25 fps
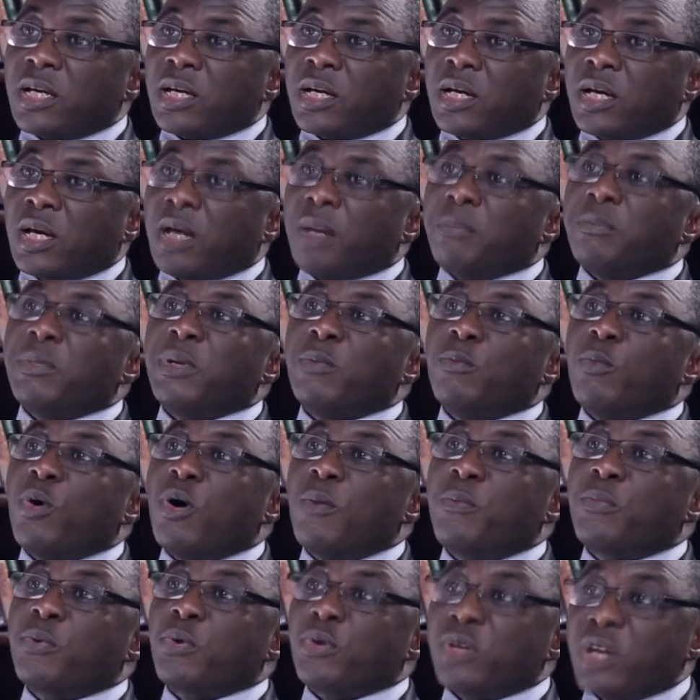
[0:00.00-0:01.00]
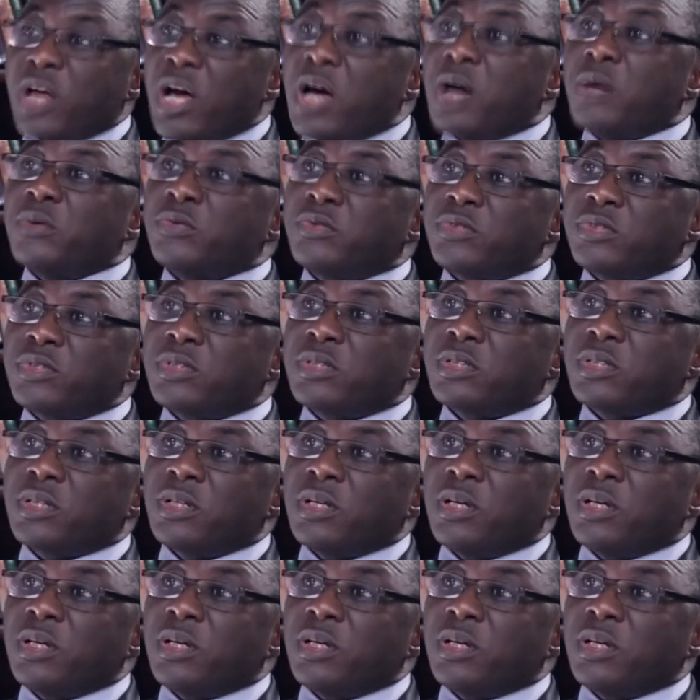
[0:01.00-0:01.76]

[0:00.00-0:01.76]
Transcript: can be more pronounced